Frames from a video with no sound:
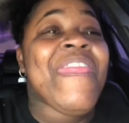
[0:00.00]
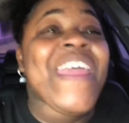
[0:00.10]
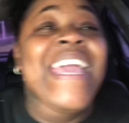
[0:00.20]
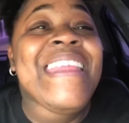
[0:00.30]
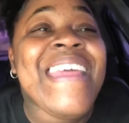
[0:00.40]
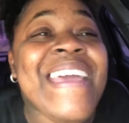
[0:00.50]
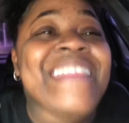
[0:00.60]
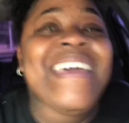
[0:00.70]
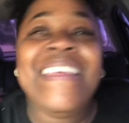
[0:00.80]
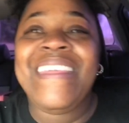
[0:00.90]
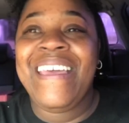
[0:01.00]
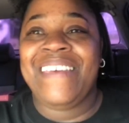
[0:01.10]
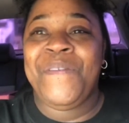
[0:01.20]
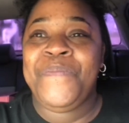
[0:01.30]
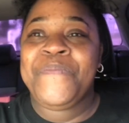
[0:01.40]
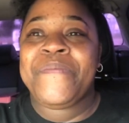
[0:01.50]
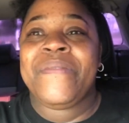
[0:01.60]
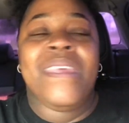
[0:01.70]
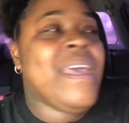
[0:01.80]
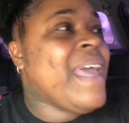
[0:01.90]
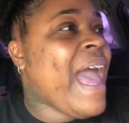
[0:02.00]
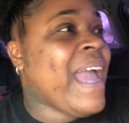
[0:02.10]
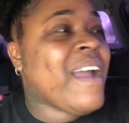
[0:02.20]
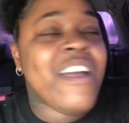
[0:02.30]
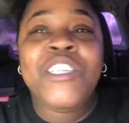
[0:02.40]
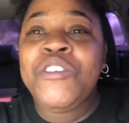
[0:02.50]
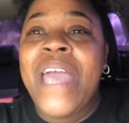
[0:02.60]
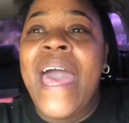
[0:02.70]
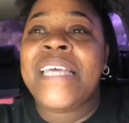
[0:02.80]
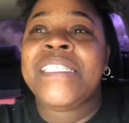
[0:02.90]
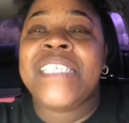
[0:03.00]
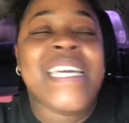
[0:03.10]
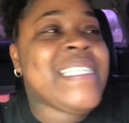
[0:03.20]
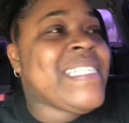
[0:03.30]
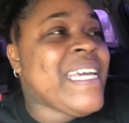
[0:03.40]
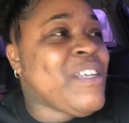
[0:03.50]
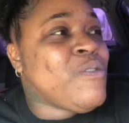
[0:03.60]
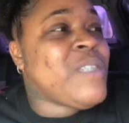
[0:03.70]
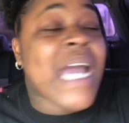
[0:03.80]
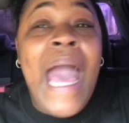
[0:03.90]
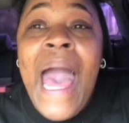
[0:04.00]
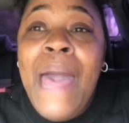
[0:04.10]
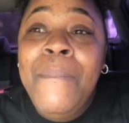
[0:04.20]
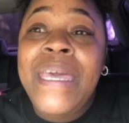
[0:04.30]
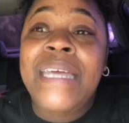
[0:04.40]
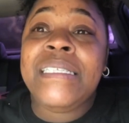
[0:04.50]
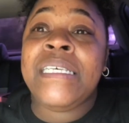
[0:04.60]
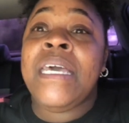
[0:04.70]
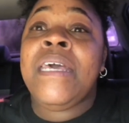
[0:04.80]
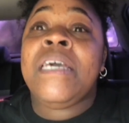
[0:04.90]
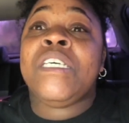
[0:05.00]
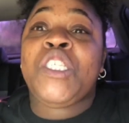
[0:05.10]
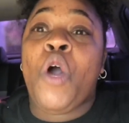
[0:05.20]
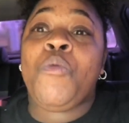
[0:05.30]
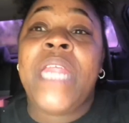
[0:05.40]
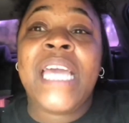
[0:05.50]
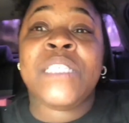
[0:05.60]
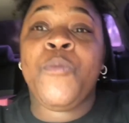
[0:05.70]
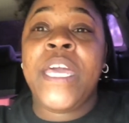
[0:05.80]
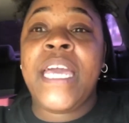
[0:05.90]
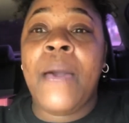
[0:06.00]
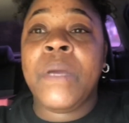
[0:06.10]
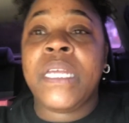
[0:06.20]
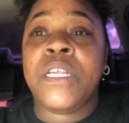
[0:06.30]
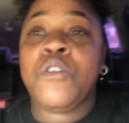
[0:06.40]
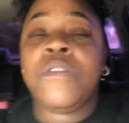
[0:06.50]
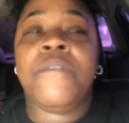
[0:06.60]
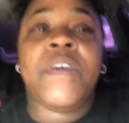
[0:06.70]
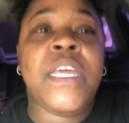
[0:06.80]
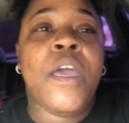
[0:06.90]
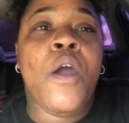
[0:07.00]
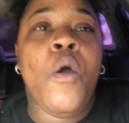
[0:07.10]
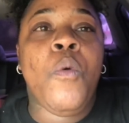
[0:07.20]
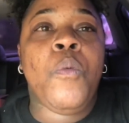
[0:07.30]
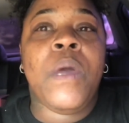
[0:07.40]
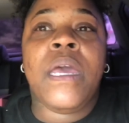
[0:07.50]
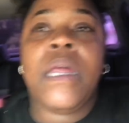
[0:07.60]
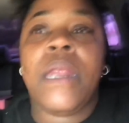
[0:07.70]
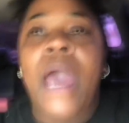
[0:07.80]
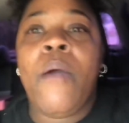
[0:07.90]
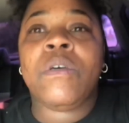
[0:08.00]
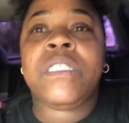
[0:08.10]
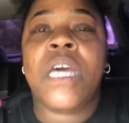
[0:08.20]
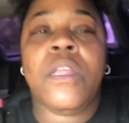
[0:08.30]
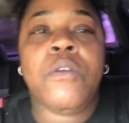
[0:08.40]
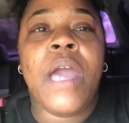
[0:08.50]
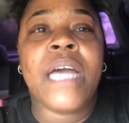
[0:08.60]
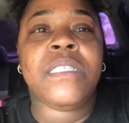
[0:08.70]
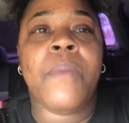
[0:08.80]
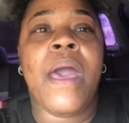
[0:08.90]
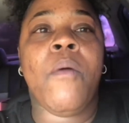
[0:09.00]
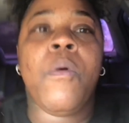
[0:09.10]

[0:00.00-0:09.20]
Thank you, thank you, thank you, thank you. I encourage you guys to continue to comment. So next week, I'm going to do the video with I was telling you guys about,